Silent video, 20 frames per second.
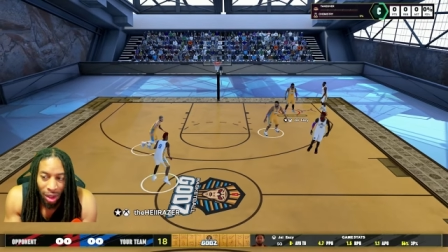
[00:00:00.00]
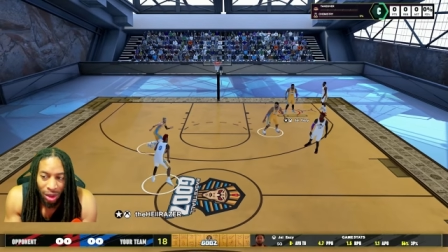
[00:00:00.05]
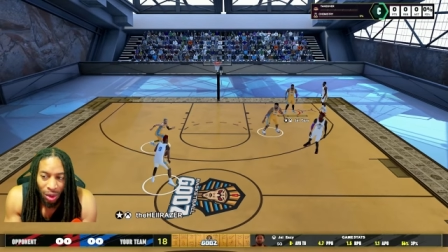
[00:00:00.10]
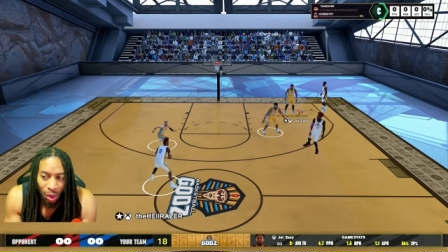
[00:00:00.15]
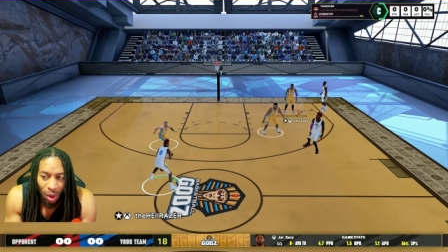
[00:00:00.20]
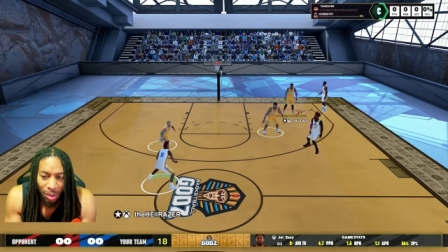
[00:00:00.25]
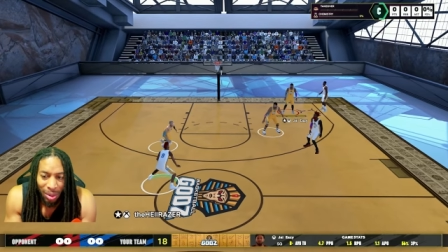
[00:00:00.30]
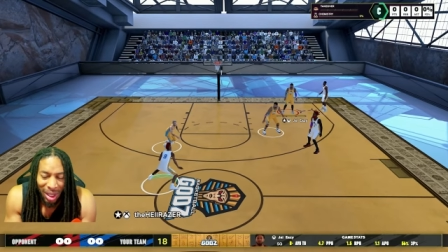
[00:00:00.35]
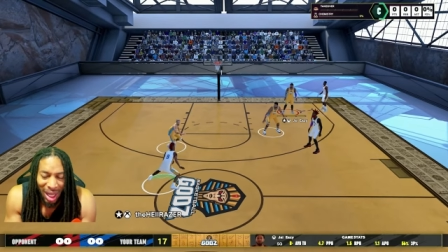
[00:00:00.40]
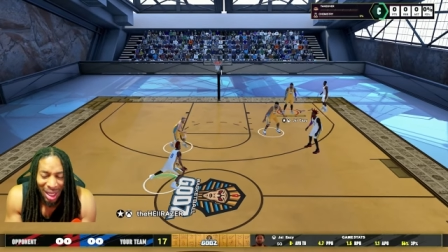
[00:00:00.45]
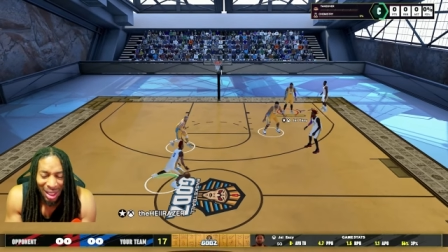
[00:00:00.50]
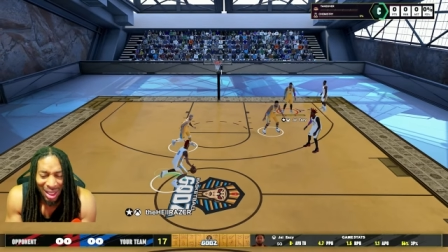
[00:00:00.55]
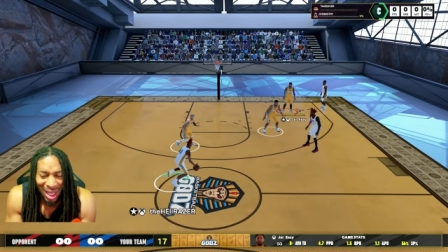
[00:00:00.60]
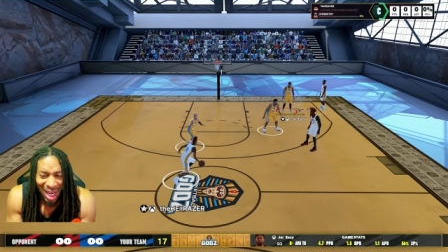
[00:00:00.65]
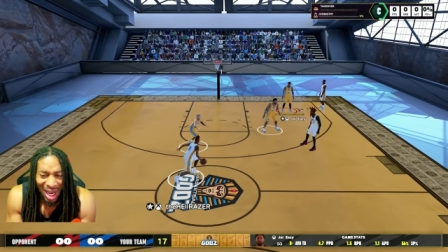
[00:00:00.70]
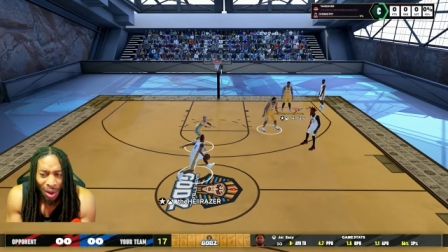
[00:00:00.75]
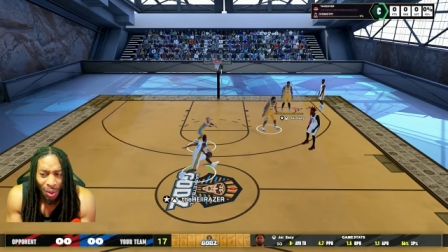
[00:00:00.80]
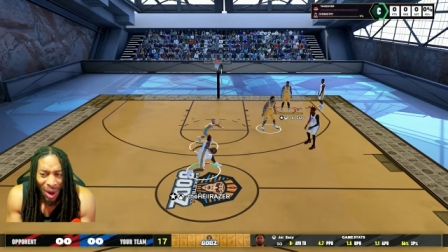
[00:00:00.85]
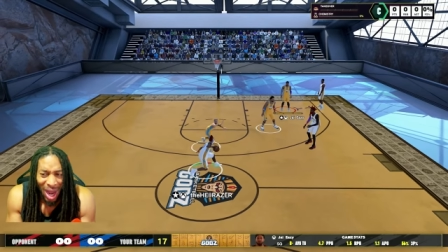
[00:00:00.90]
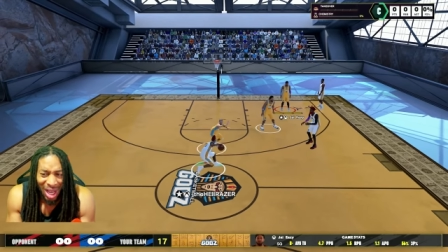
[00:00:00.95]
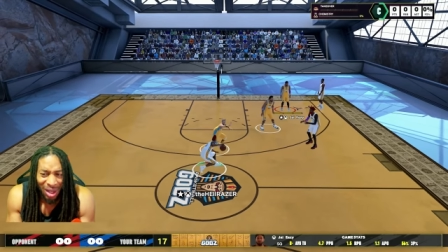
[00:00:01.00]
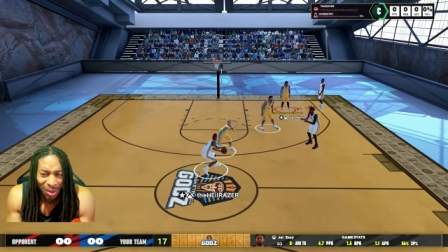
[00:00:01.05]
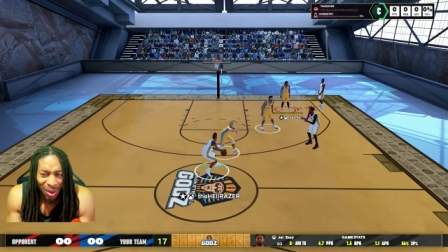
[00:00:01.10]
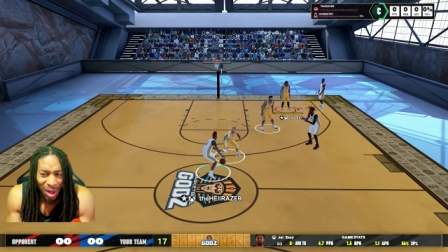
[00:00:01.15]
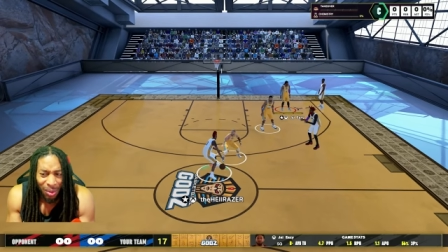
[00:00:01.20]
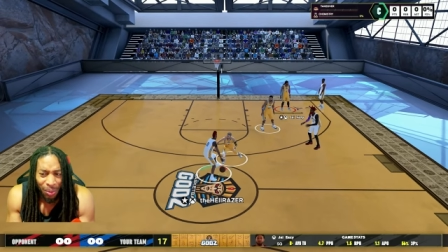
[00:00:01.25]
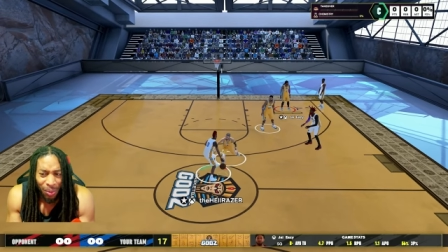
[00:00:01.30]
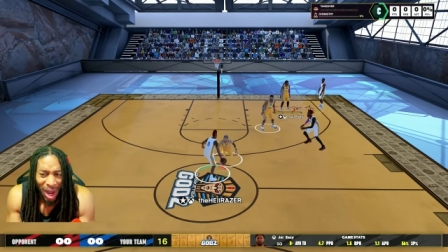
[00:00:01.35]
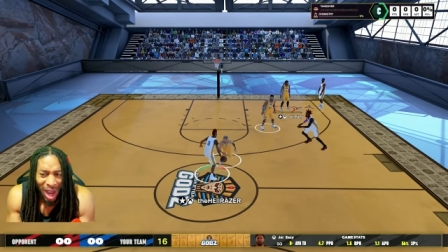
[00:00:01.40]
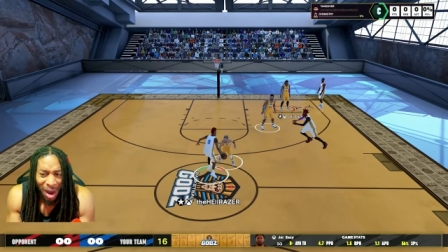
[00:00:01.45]
So we'd be like, dang, why,
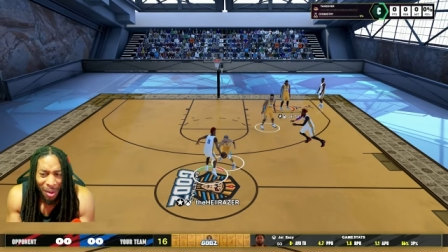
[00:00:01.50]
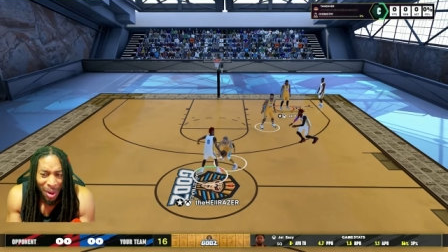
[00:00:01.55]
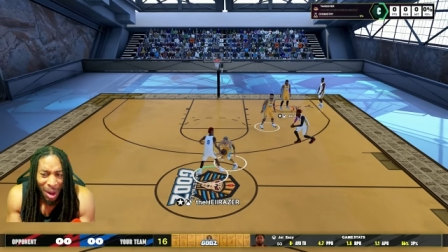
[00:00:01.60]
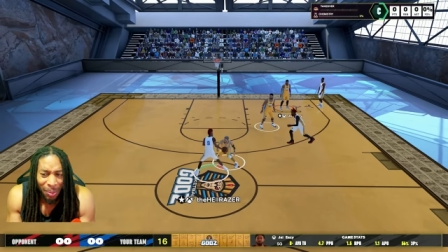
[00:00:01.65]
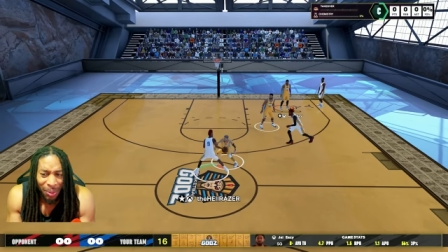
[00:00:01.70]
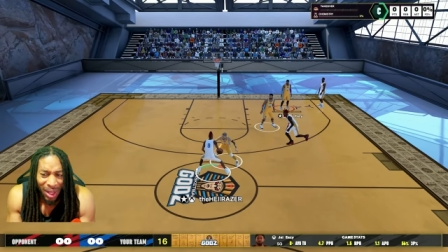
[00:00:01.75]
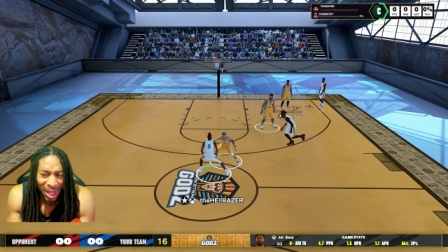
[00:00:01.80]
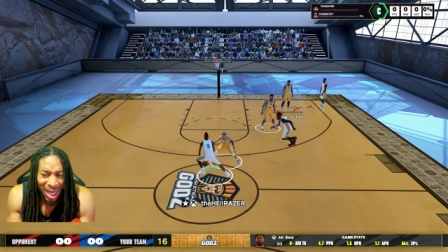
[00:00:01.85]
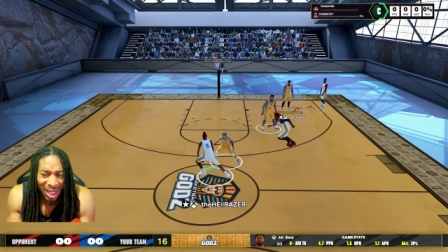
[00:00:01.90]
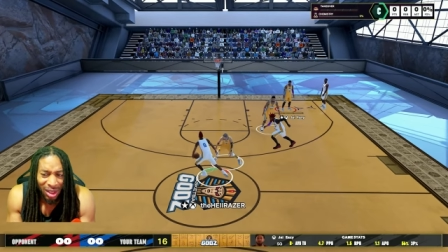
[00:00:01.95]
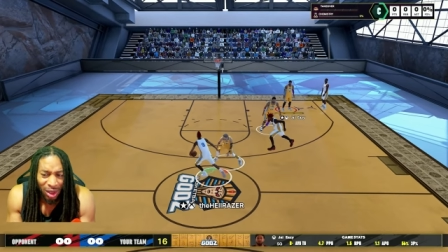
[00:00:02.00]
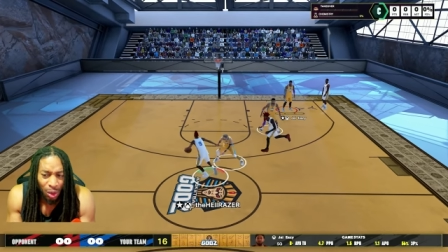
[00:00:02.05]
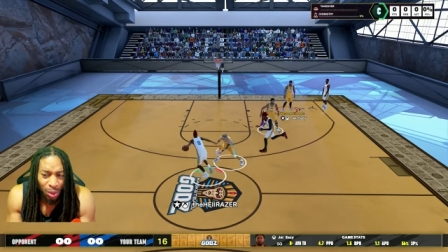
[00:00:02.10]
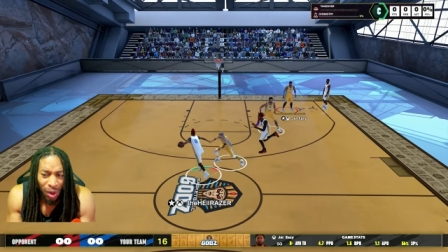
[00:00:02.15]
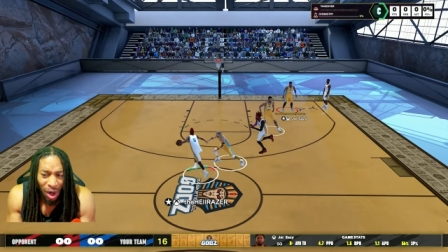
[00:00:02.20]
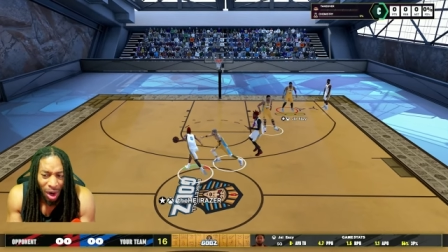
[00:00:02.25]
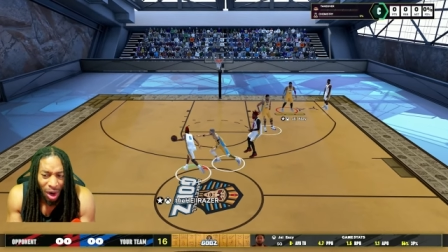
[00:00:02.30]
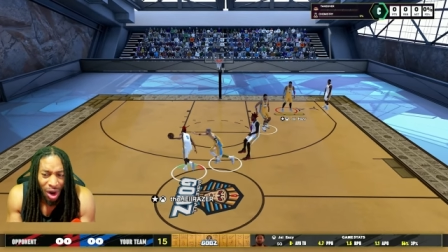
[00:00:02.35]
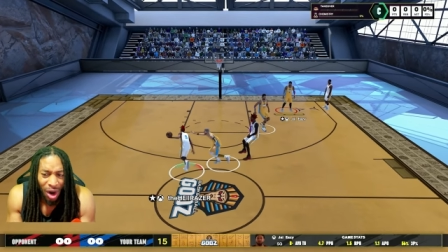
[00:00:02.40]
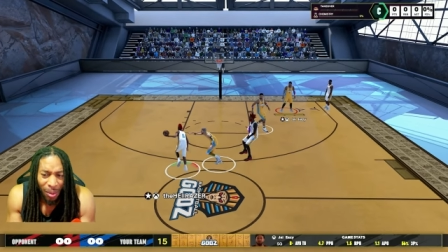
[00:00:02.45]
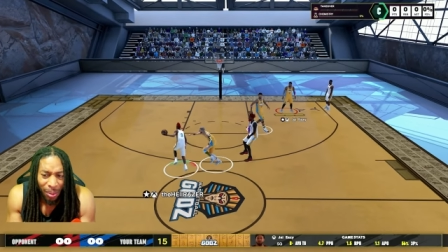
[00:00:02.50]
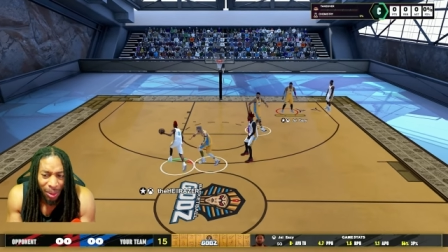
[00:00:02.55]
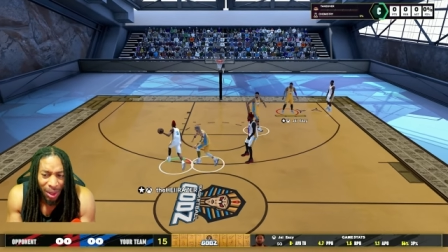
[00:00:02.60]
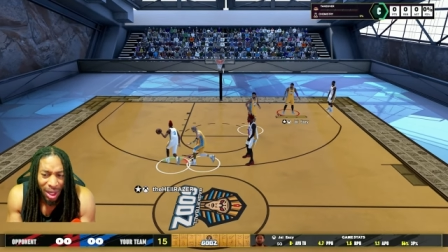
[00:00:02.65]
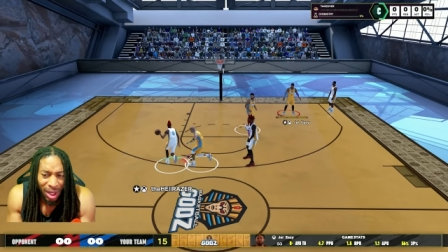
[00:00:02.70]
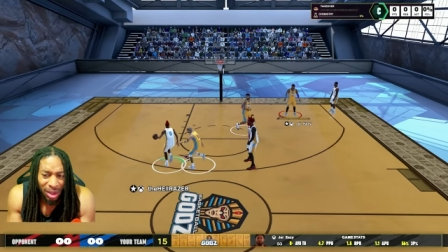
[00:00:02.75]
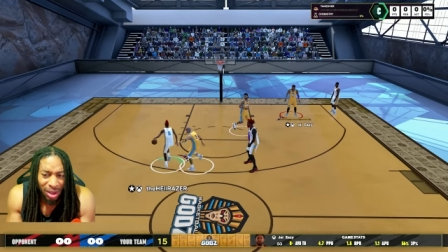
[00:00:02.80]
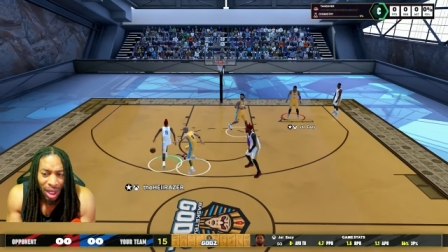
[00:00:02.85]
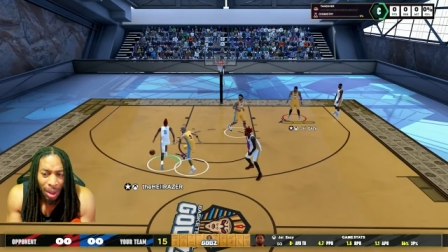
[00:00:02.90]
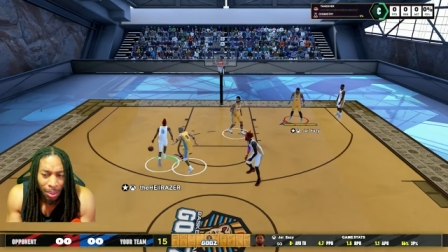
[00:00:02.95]
why am I playing super hard
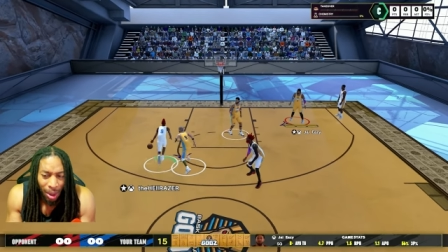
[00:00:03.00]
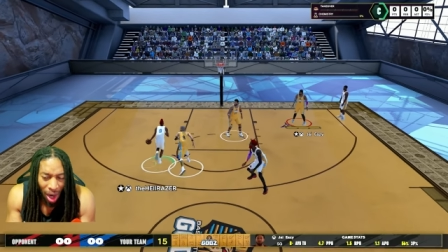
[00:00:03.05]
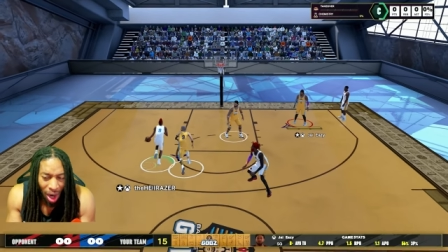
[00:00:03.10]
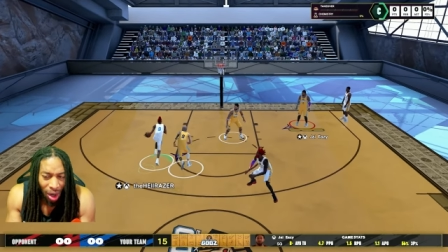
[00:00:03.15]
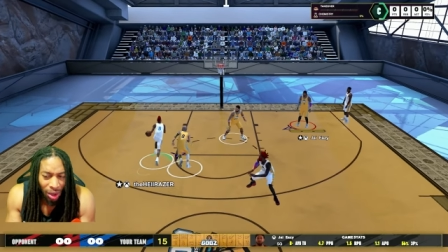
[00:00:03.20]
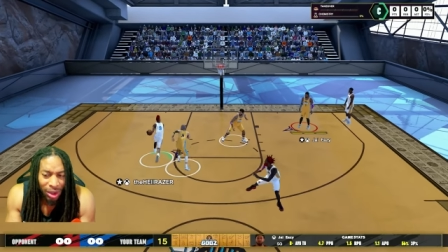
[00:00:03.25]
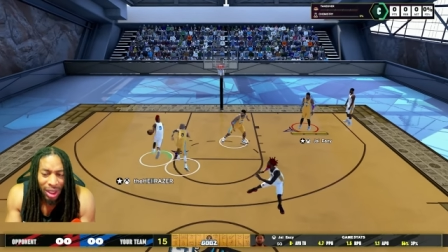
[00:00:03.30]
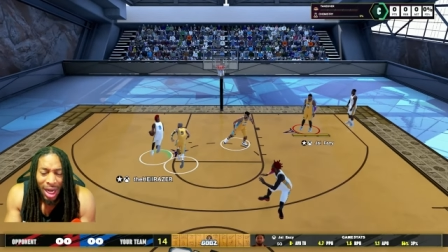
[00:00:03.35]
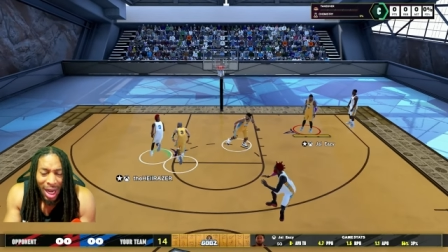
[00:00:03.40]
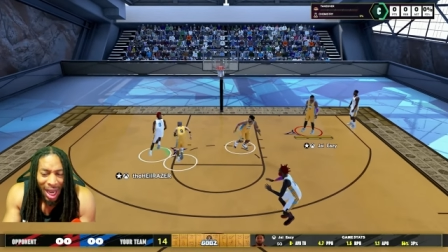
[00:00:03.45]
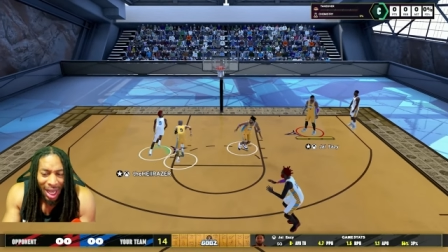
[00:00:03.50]
players? Pause.